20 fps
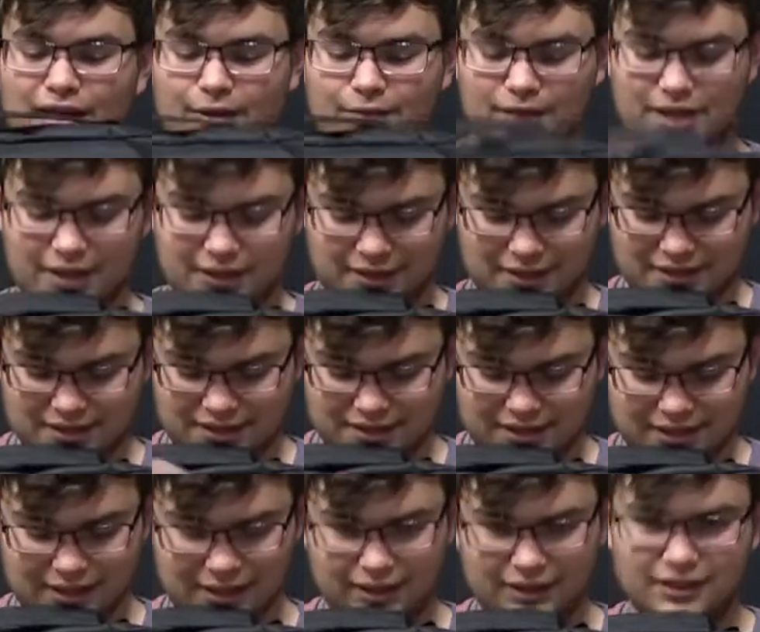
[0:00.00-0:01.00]
We got this
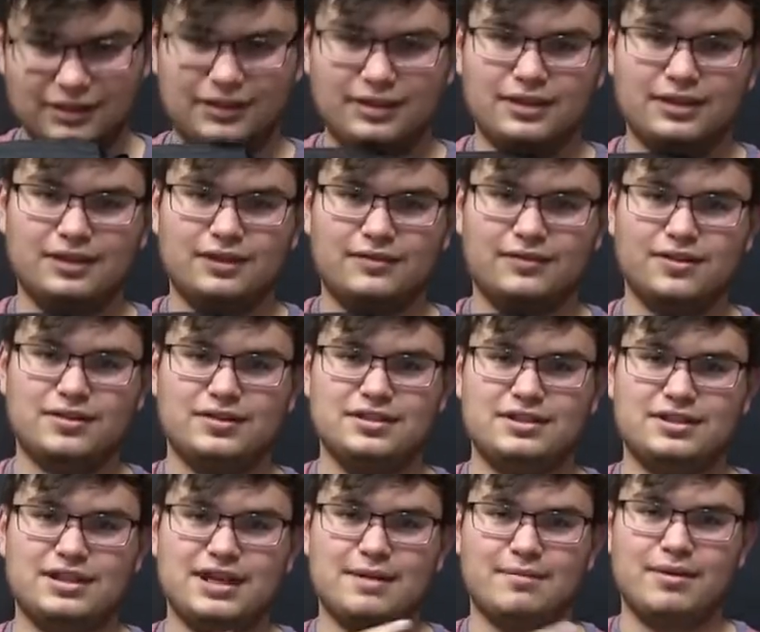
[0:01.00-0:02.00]
thing.
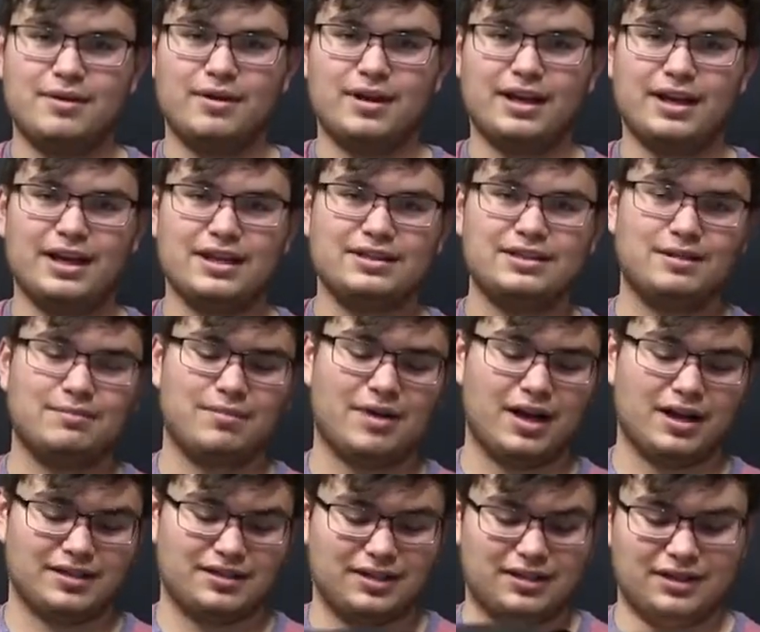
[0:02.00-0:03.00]
First demo, I guess,
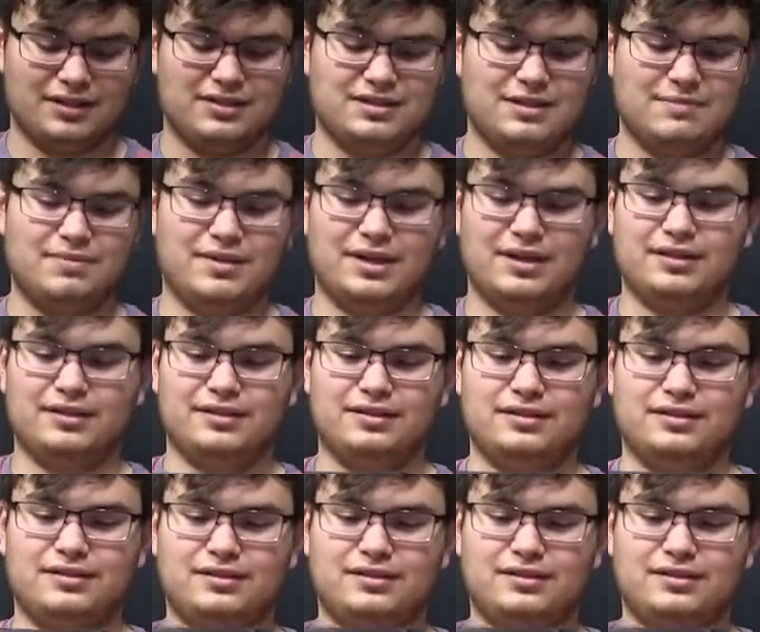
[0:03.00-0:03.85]
unboxing, unzipping